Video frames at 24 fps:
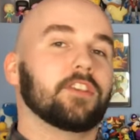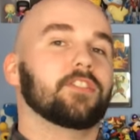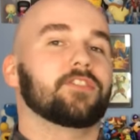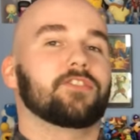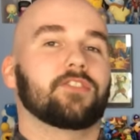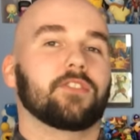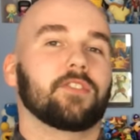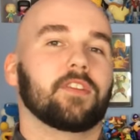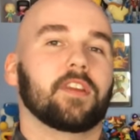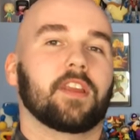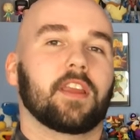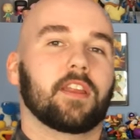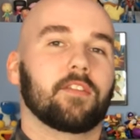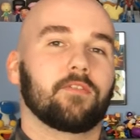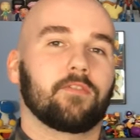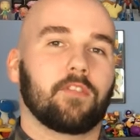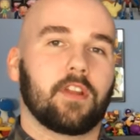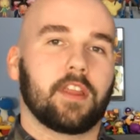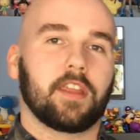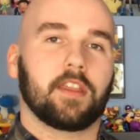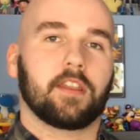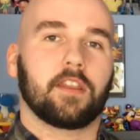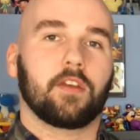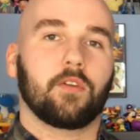just tuning in
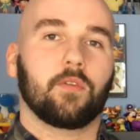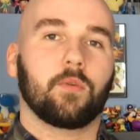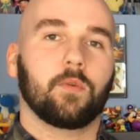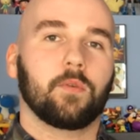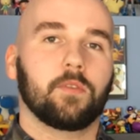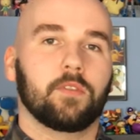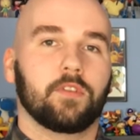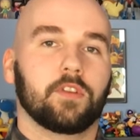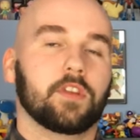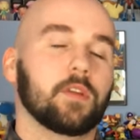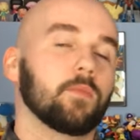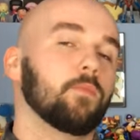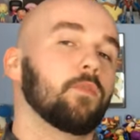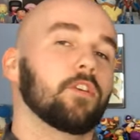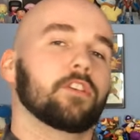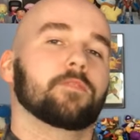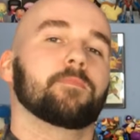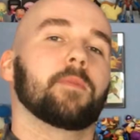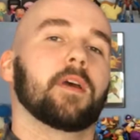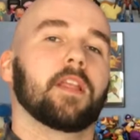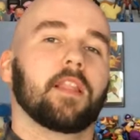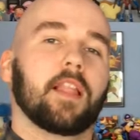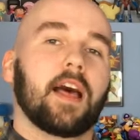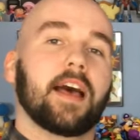right now, you can
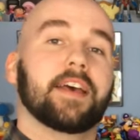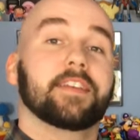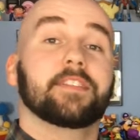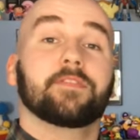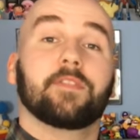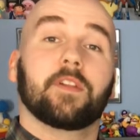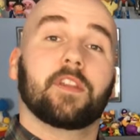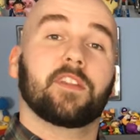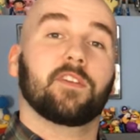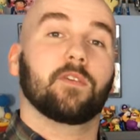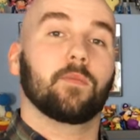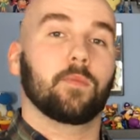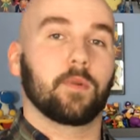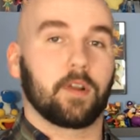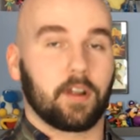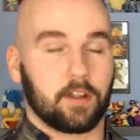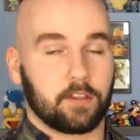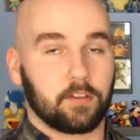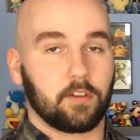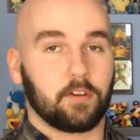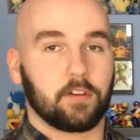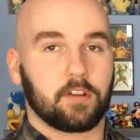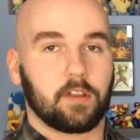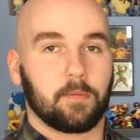watch my last video where I
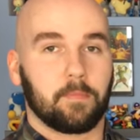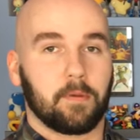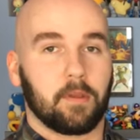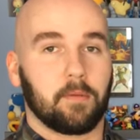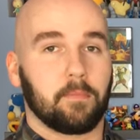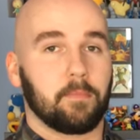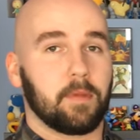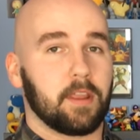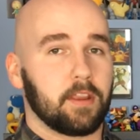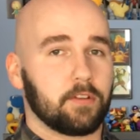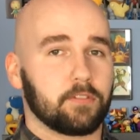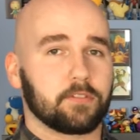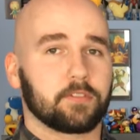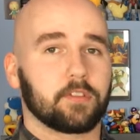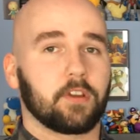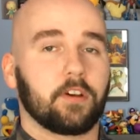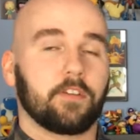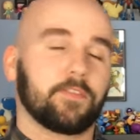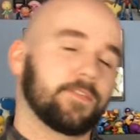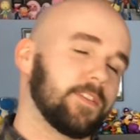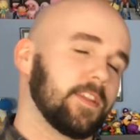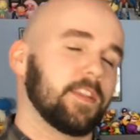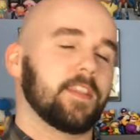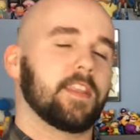talk about
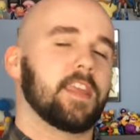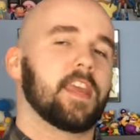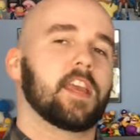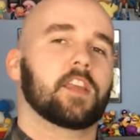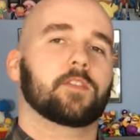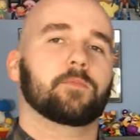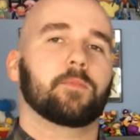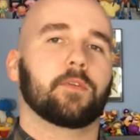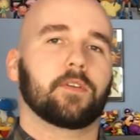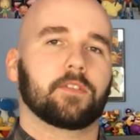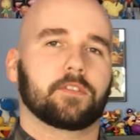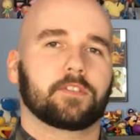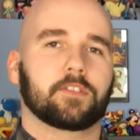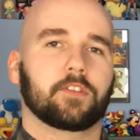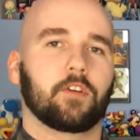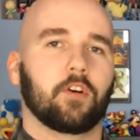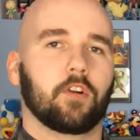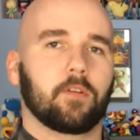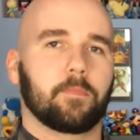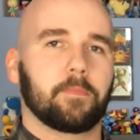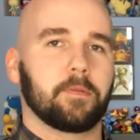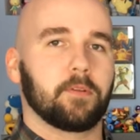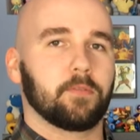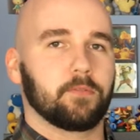Microsoft and the Xbox
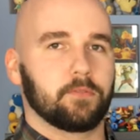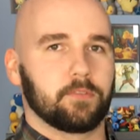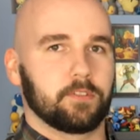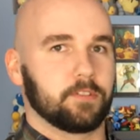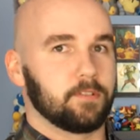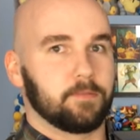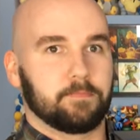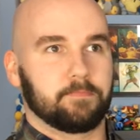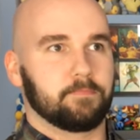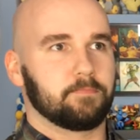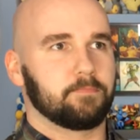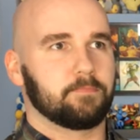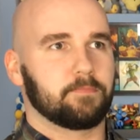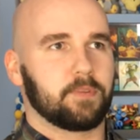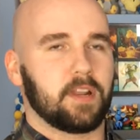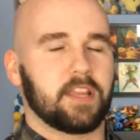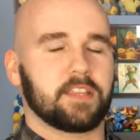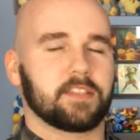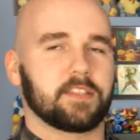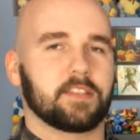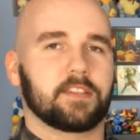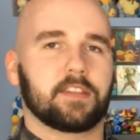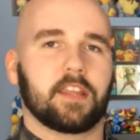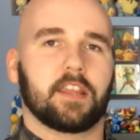Scorpio's
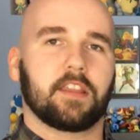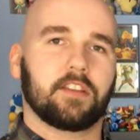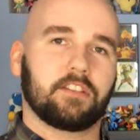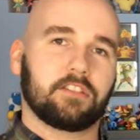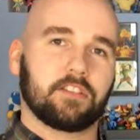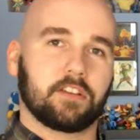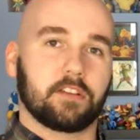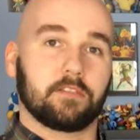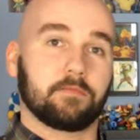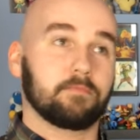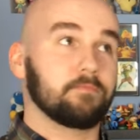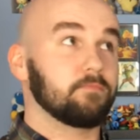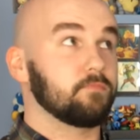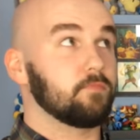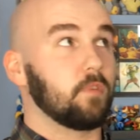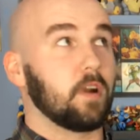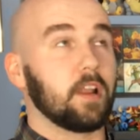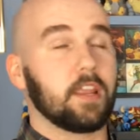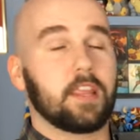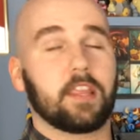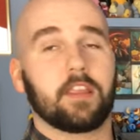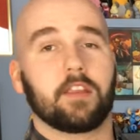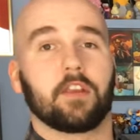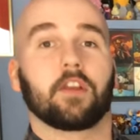presentation
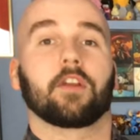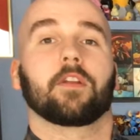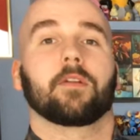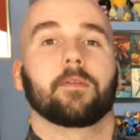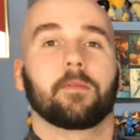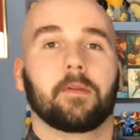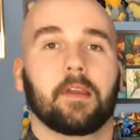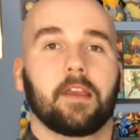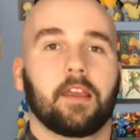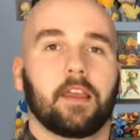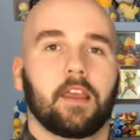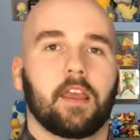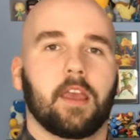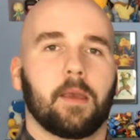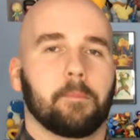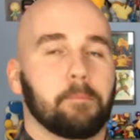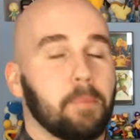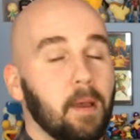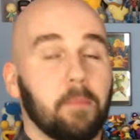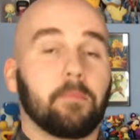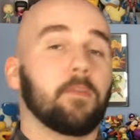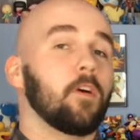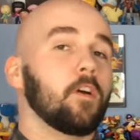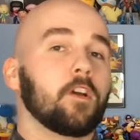right here.
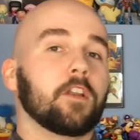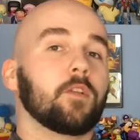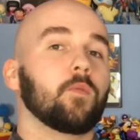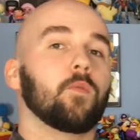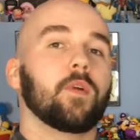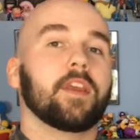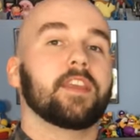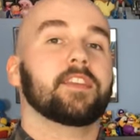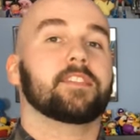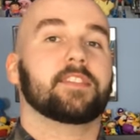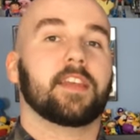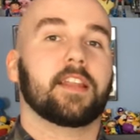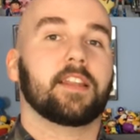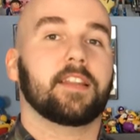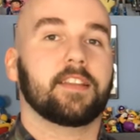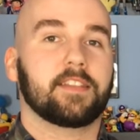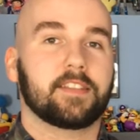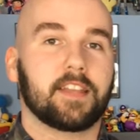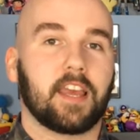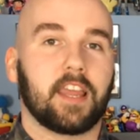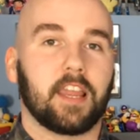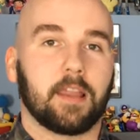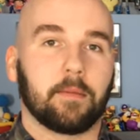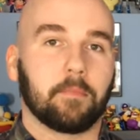But I'm not going to waste
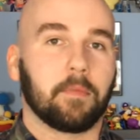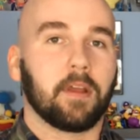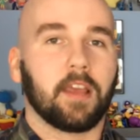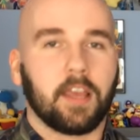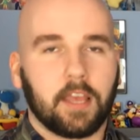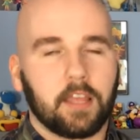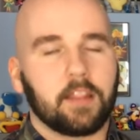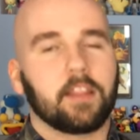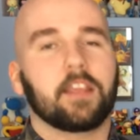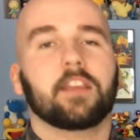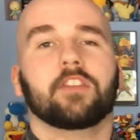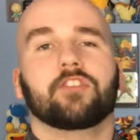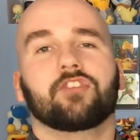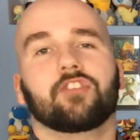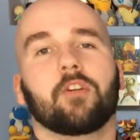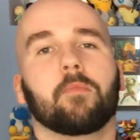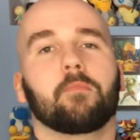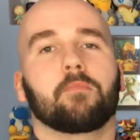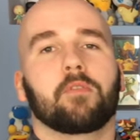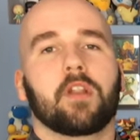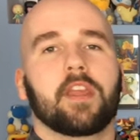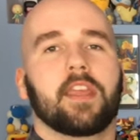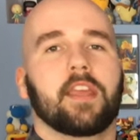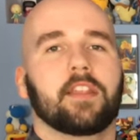any time. Let's
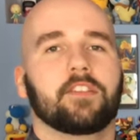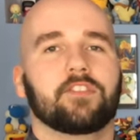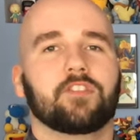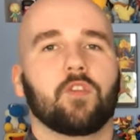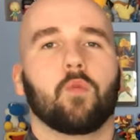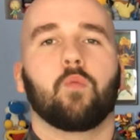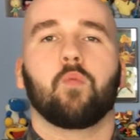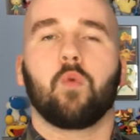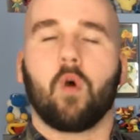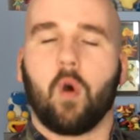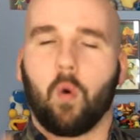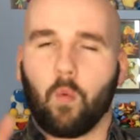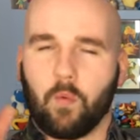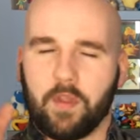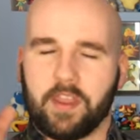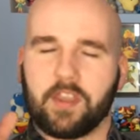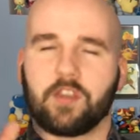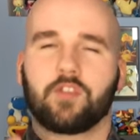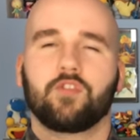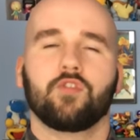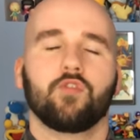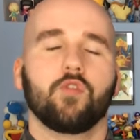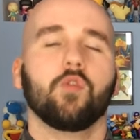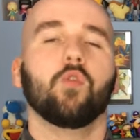jump right into what we
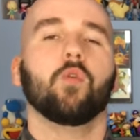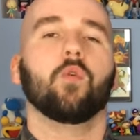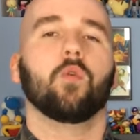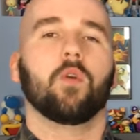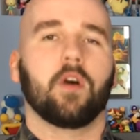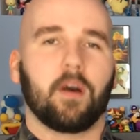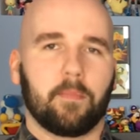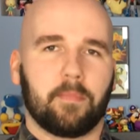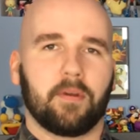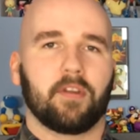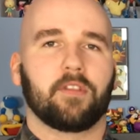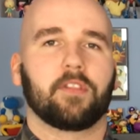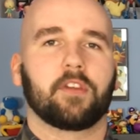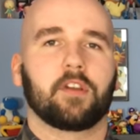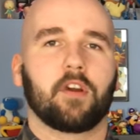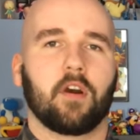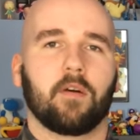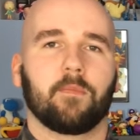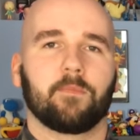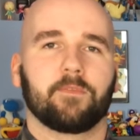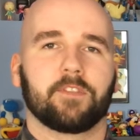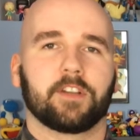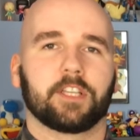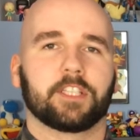know about the
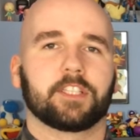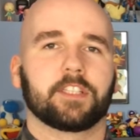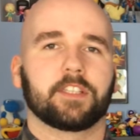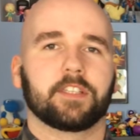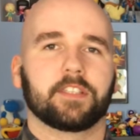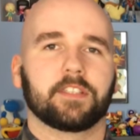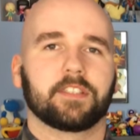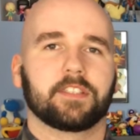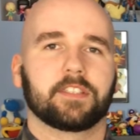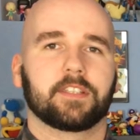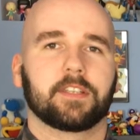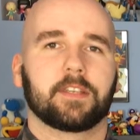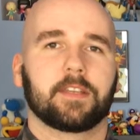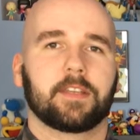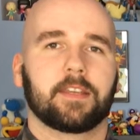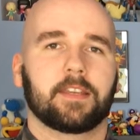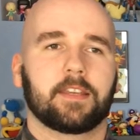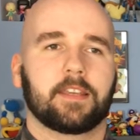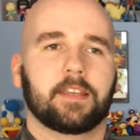conferences.